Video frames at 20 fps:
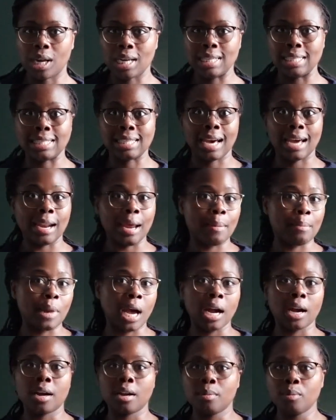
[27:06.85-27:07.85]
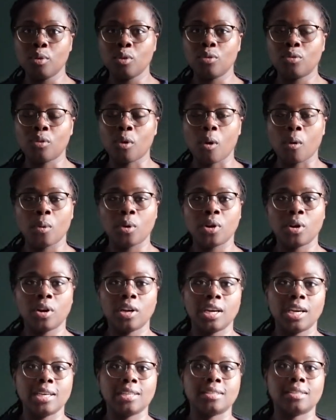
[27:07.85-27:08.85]
I decided I'm not going to move forward on
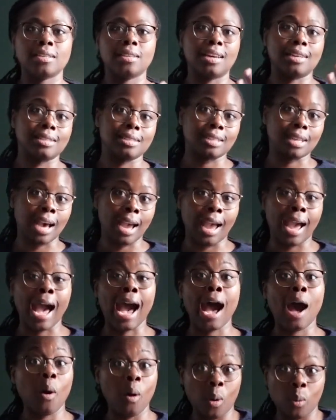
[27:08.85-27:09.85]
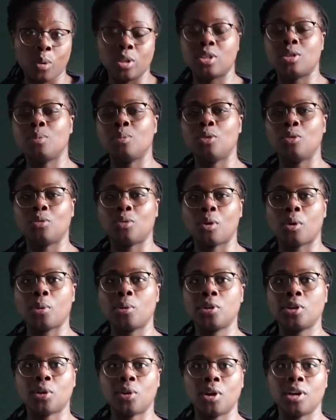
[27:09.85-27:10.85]
it until I decide how I want to move
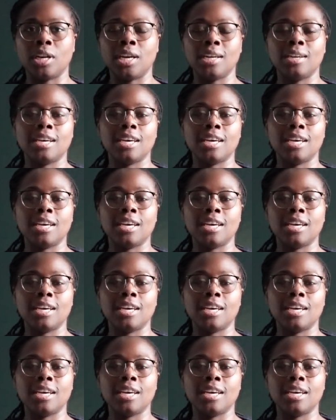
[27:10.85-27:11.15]
forward on it.